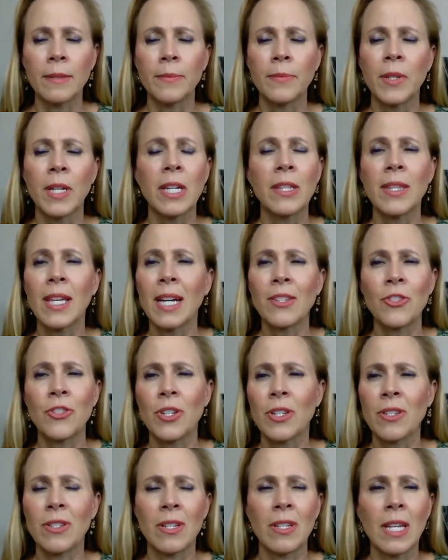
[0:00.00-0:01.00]
That's just
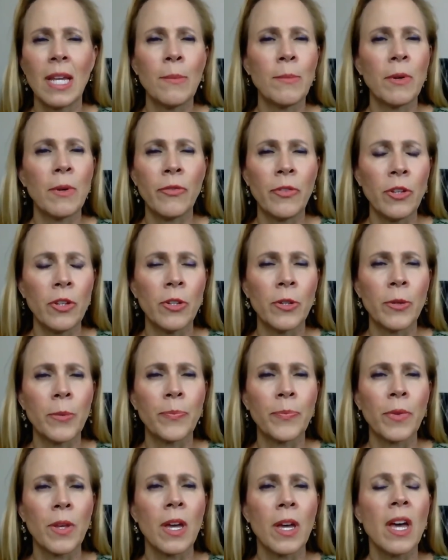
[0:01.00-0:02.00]
to name a few.
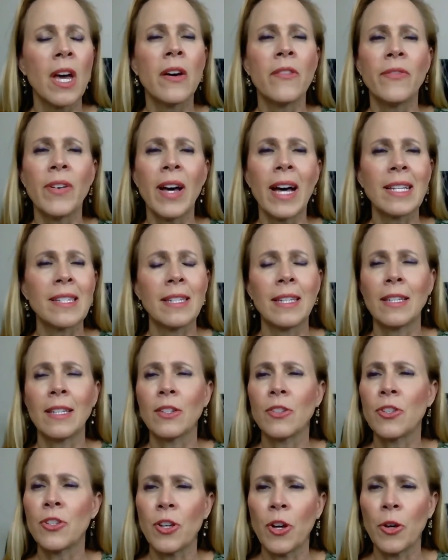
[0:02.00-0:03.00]
Fasting is
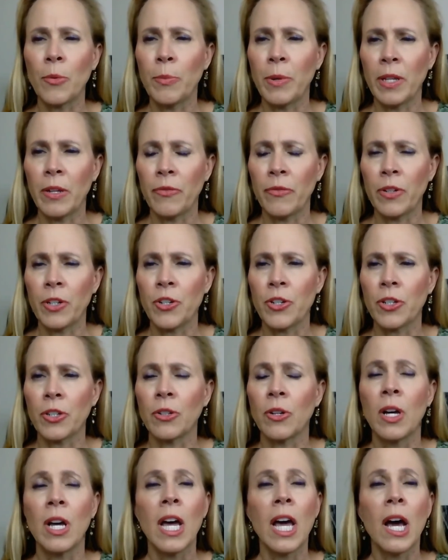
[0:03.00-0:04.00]
so beneficial,
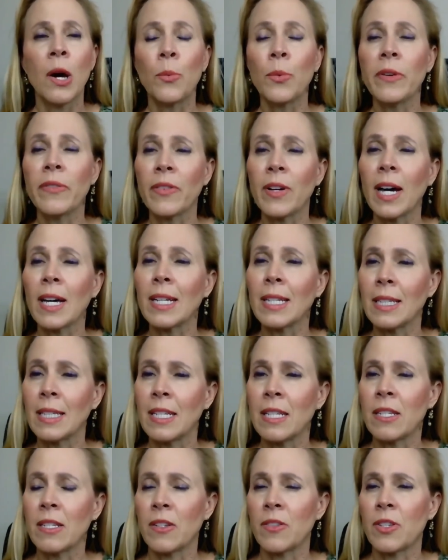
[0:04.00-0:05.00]
and we've got a list
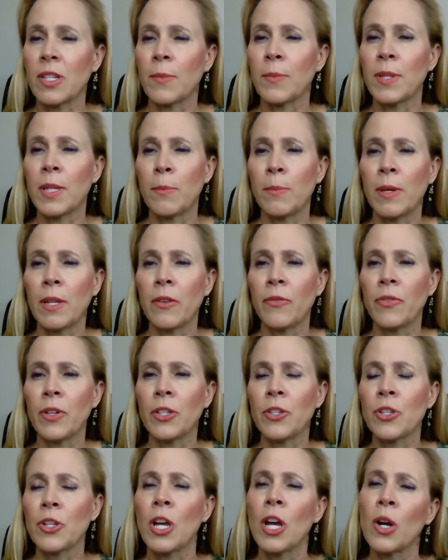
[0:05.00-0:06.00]
of some of the benefits
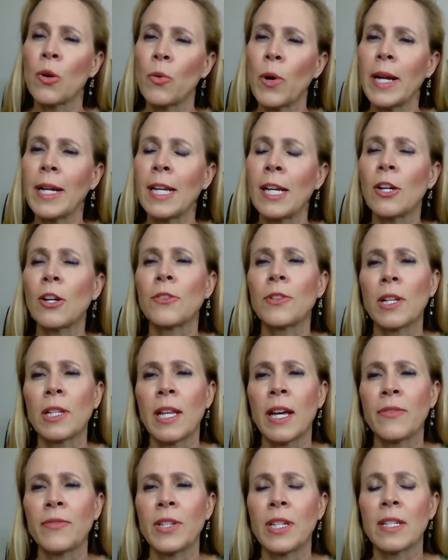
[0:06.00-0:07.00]
right here on the
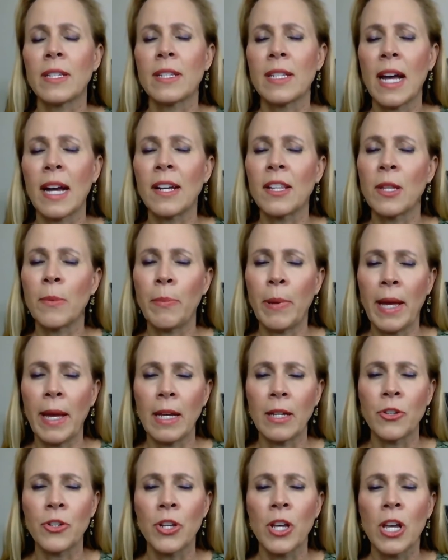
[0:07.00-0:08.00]
left-hand side of the
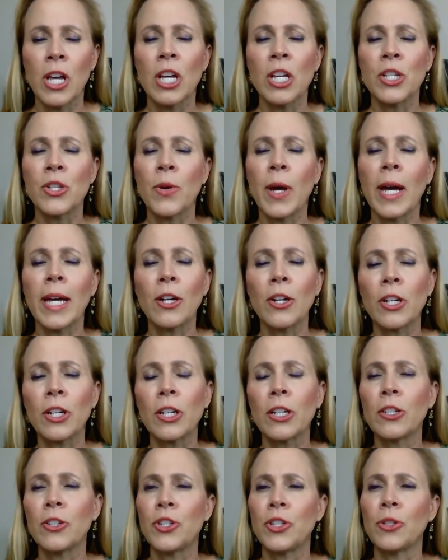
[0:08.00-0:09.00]
page. So I
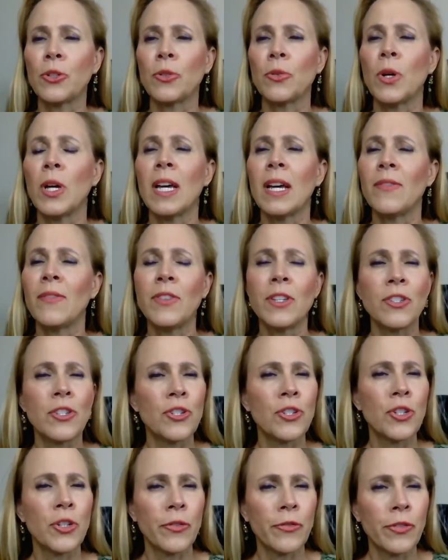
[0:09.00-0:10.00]
encourage you, if this is your
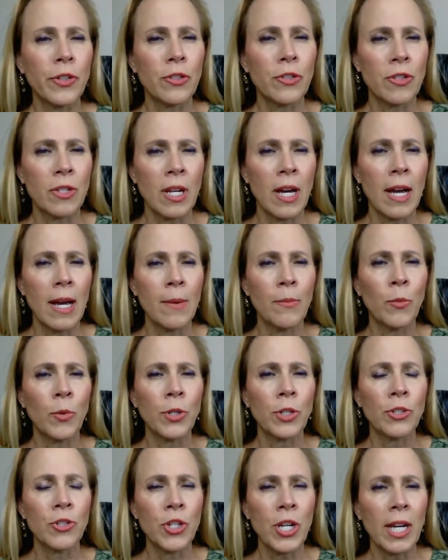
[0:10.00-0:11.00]
first time where you're
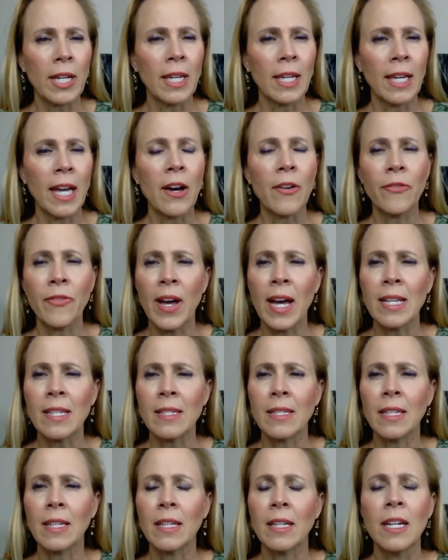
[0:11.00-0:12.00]
checking out
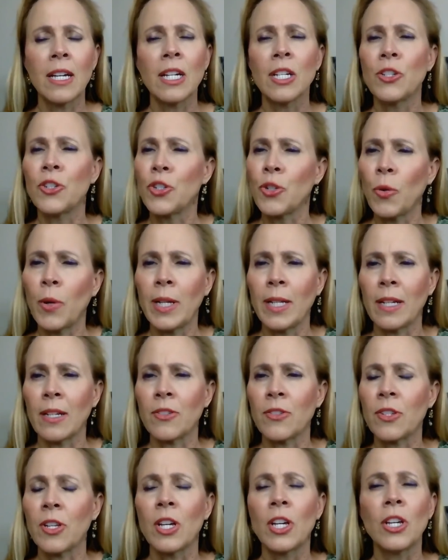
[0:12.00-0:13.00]
fasting, join us.
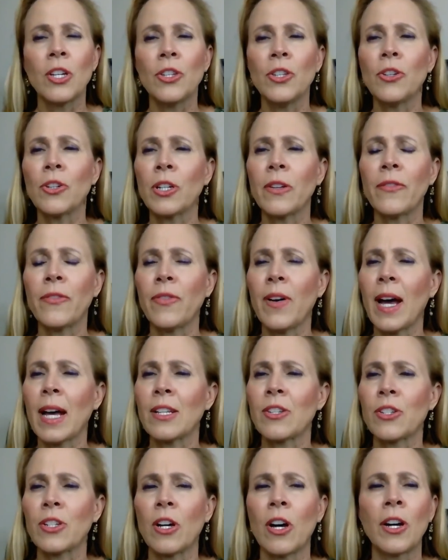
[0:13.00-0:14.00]
You can fast
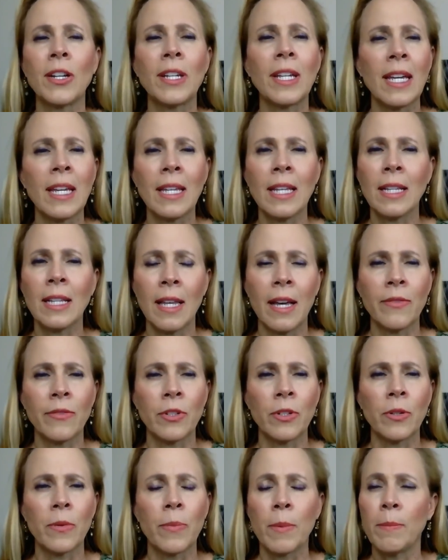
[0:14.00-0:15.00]
on any level.
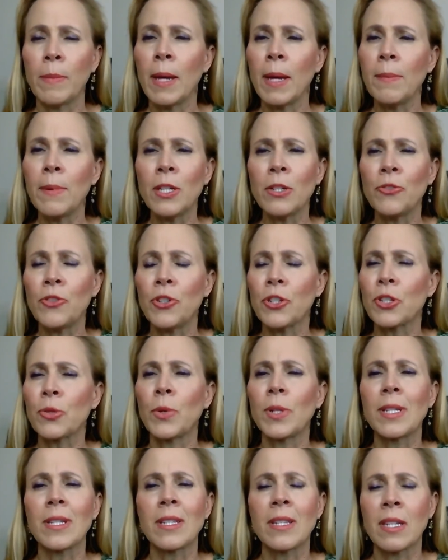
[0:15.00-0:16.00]
Maybe you just want to
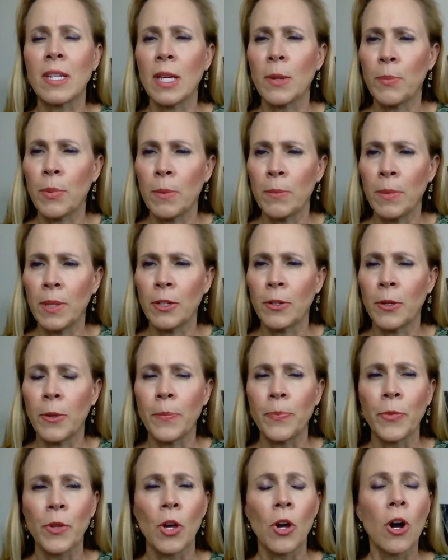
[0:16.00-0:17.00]
skip a meal,
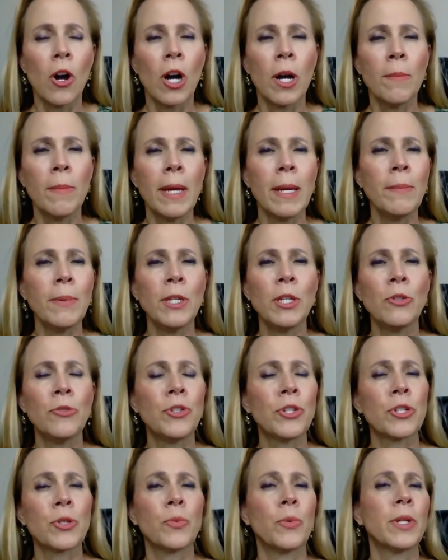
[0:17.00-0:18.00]
or maybe you just
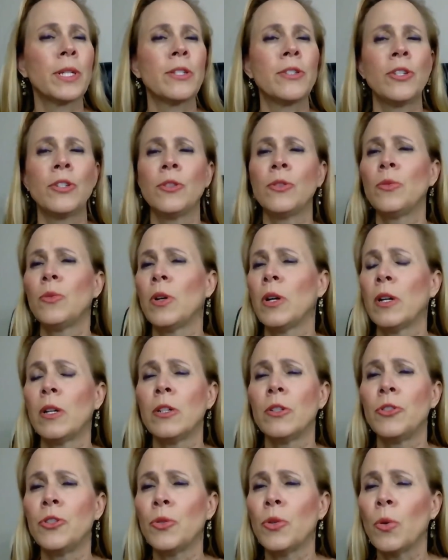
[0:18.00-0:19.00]
want to
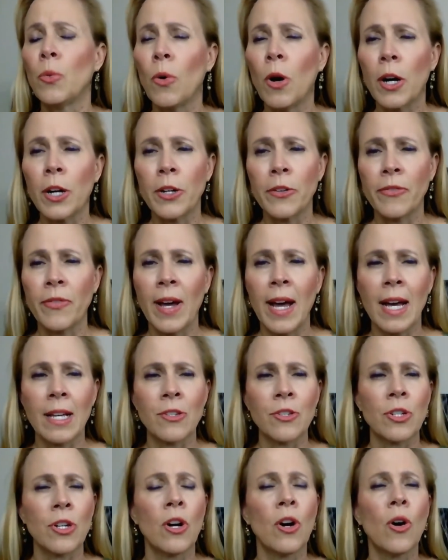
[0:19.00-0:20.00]
do a water fast,
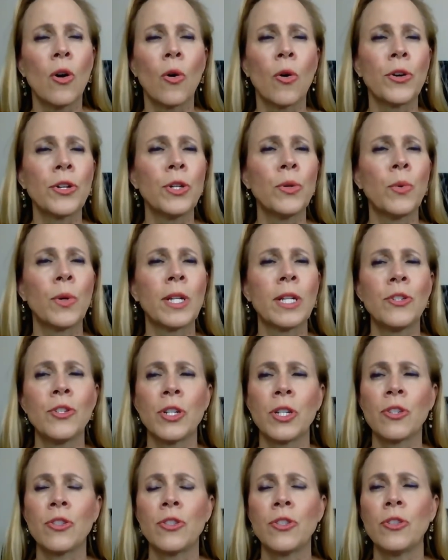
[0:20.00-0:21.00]
or you want to
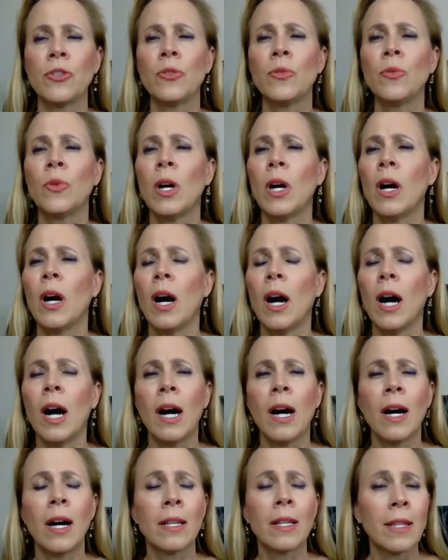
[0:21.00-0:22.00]
just do
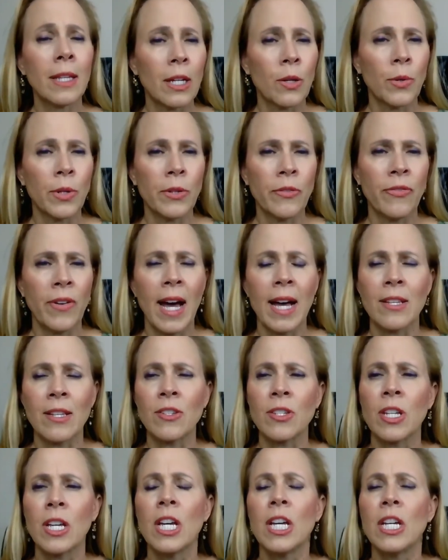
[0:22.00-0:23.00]
a liquid fast.
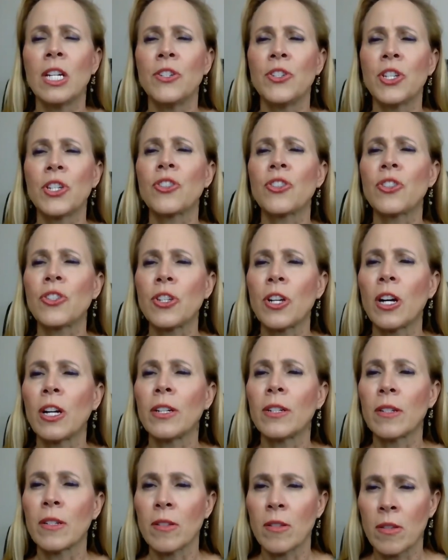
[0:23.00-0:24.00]
Just start
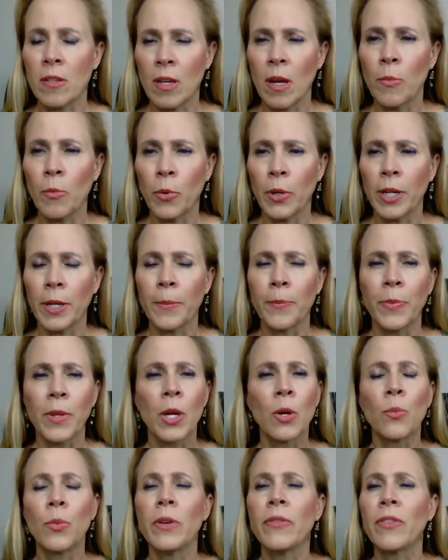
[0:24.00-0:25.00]
somewhere.
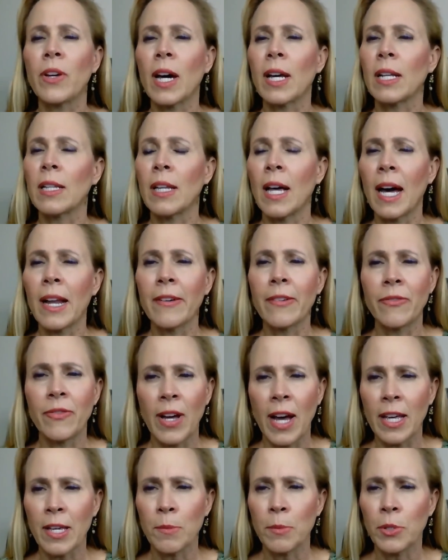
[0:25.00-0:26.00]
We've got a lot of
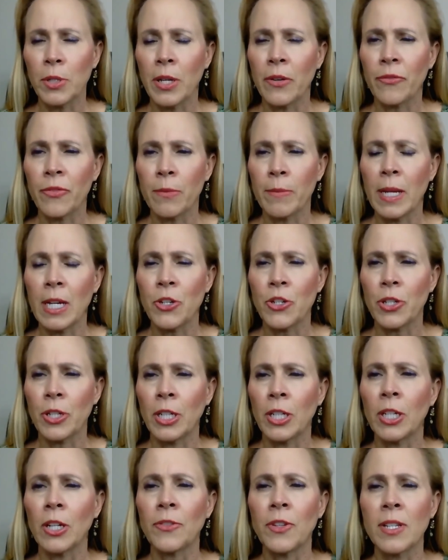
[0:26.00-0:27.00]
valuable information here
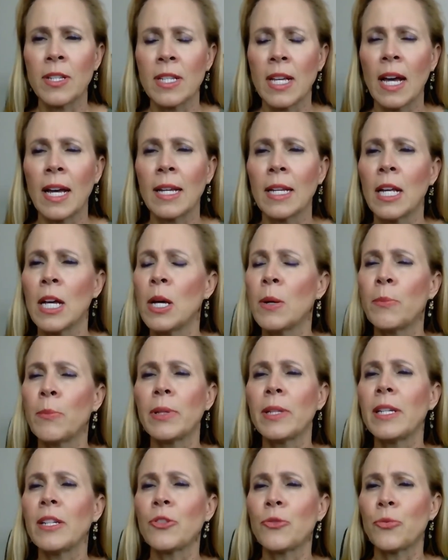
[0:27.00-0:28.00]
on the site.
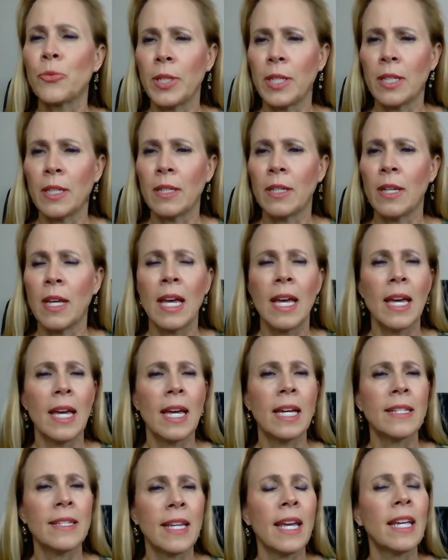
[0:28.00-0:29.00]
Please read it and
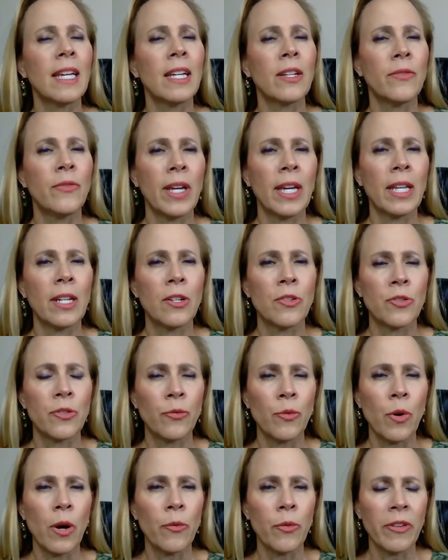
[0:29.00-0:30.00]
take advantage of
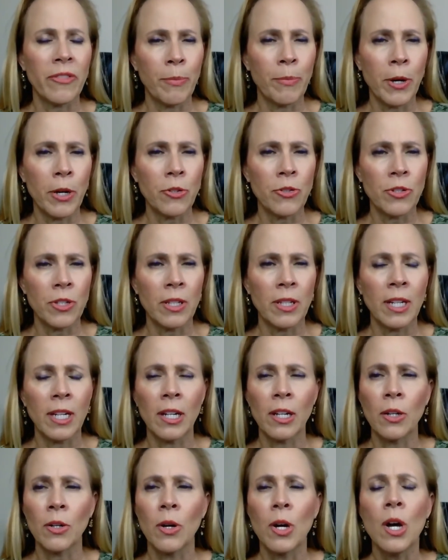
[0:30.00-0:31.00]
what we've posted here.
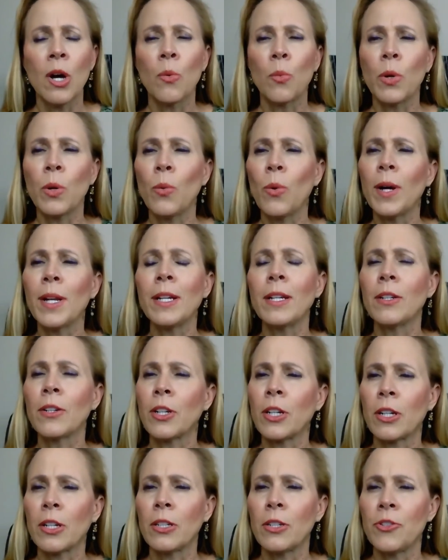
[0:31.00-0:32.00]
We want to
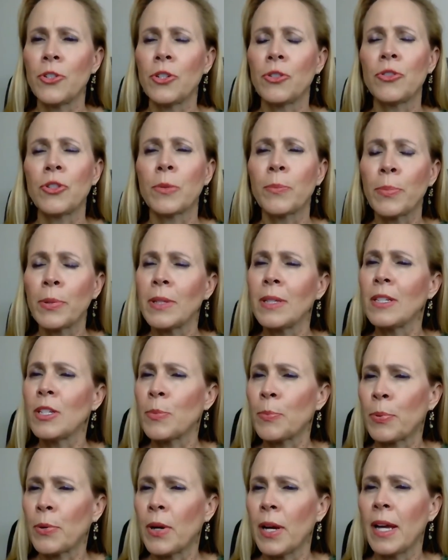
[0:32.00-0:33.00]
encourage you to please
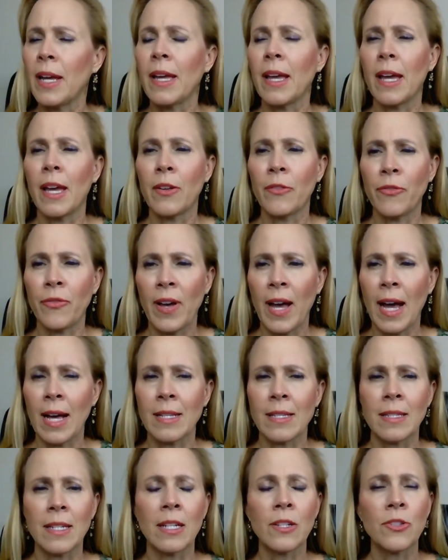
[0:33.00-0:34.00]
pray and fast
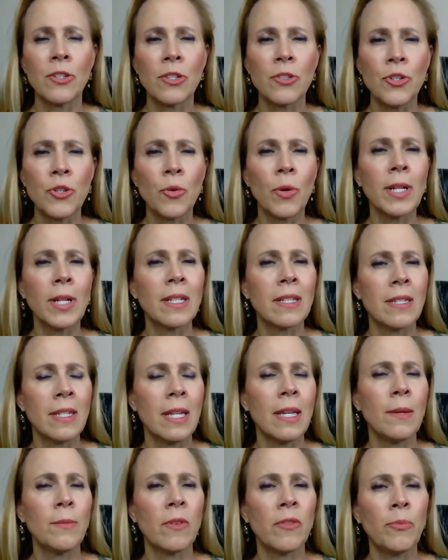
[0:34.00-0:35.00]
and to join a team
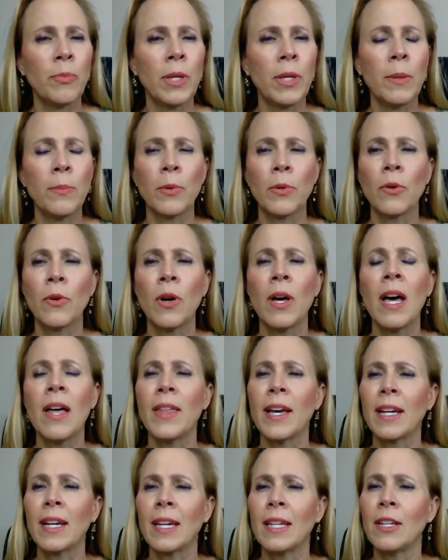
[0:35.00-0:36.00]
of people that
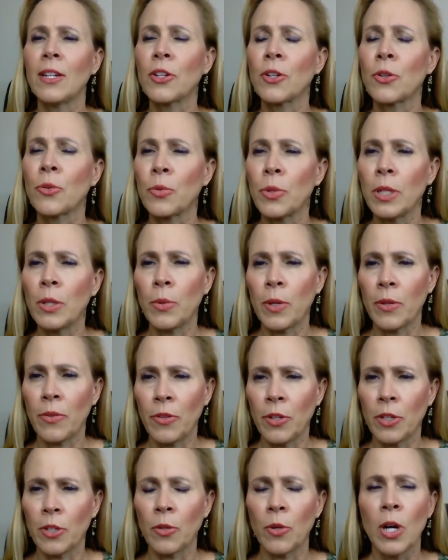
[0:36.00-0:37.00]
can agree with
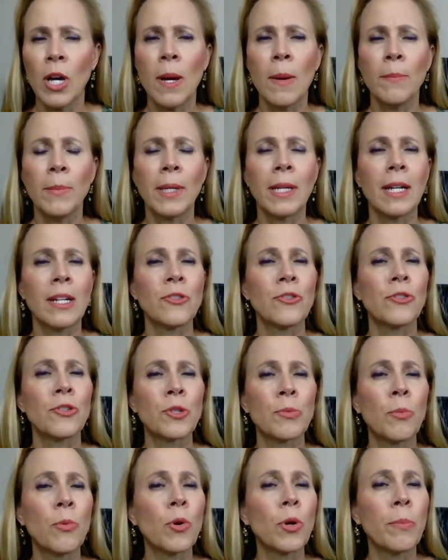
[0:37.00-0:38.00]
you, because there's
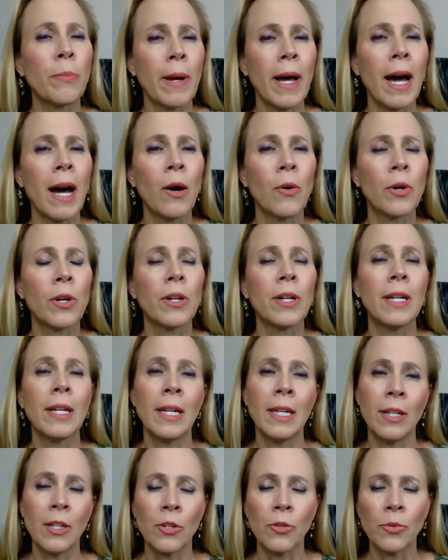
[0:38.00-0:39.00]
more power in
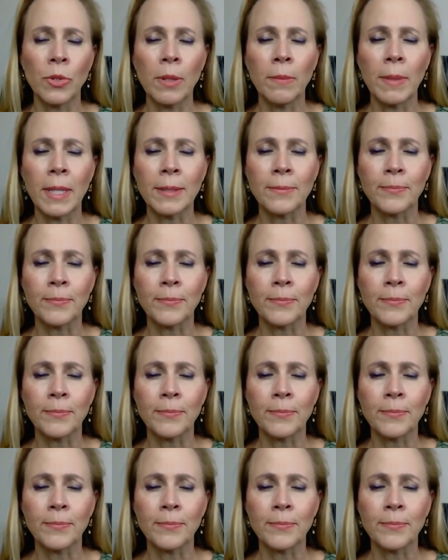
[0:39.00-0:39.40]
agreement.